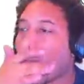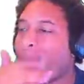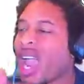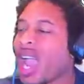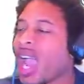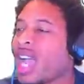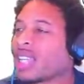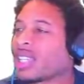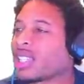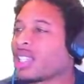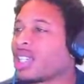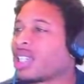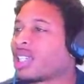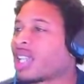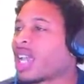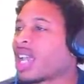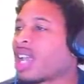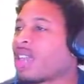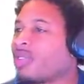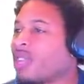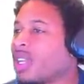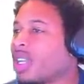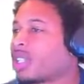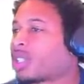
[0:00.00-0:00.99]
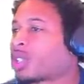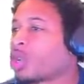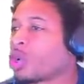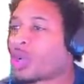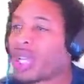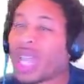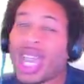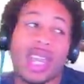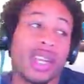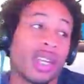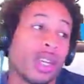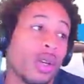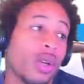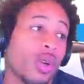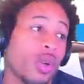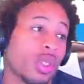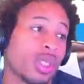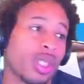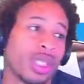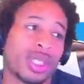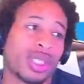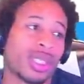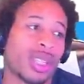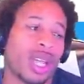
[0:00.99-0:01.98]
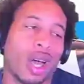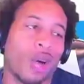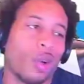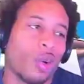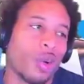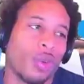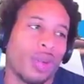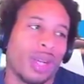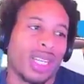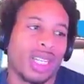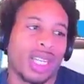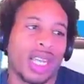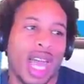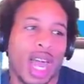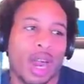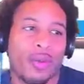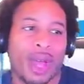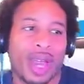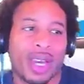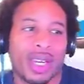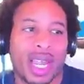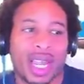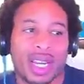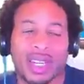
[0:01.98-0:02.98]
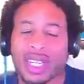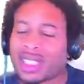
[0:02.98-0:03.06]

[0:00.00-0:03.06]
Anthony David in 2K News, this is all we really got right now.